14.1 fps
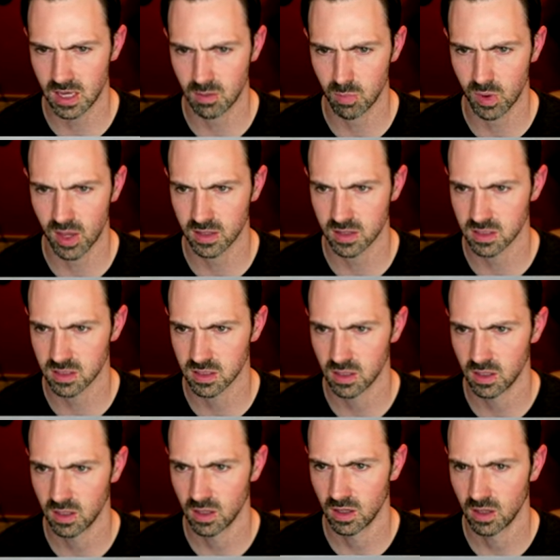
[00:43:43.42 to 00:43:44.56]
Pass.
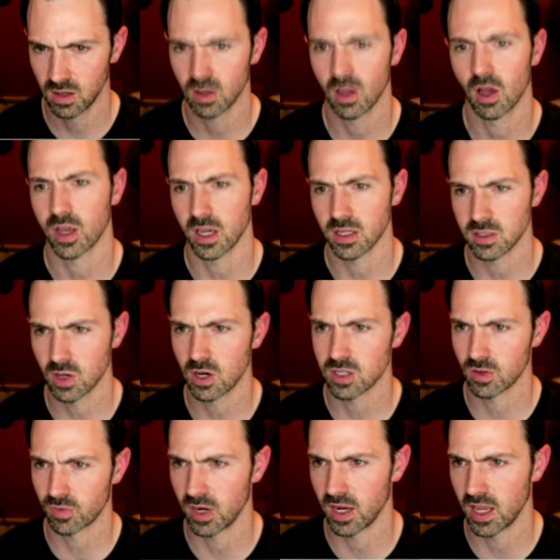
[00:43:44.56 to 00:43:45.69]
Okay, so here's the
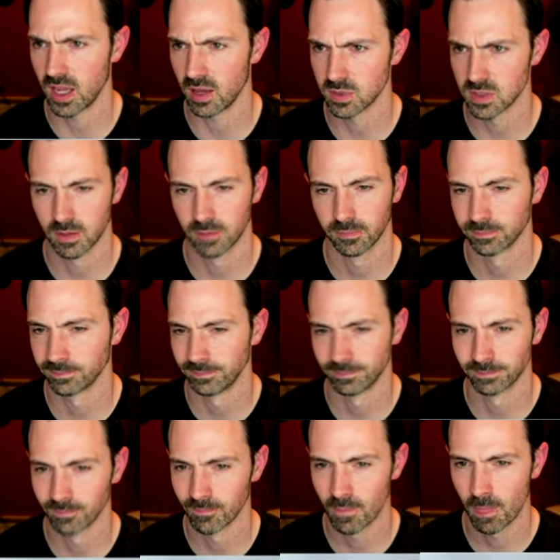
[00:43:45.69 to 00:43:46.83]
free games.
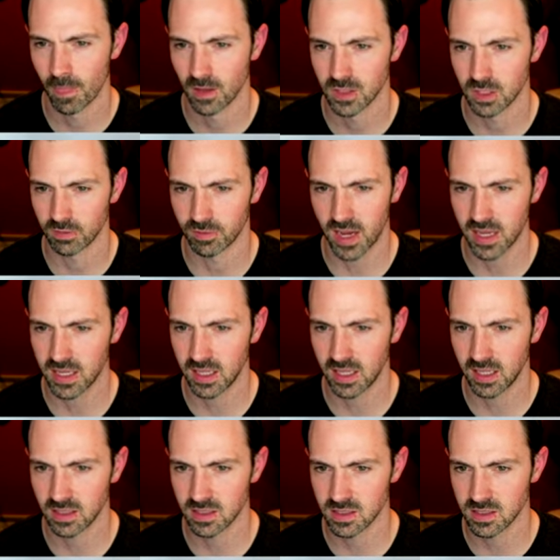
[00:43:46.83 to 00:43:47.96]
So
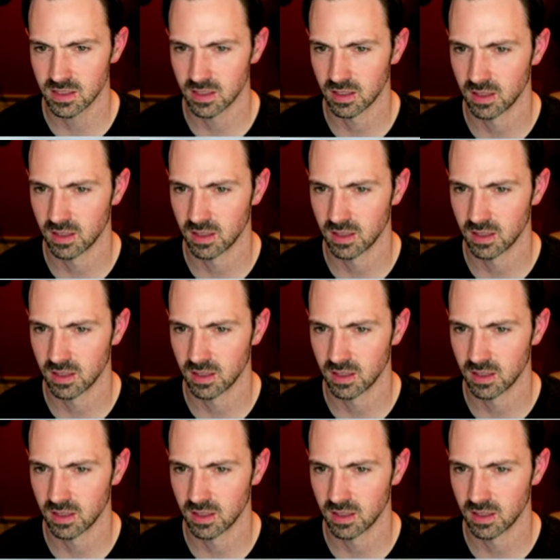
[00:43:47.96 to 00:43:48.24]
Vikings.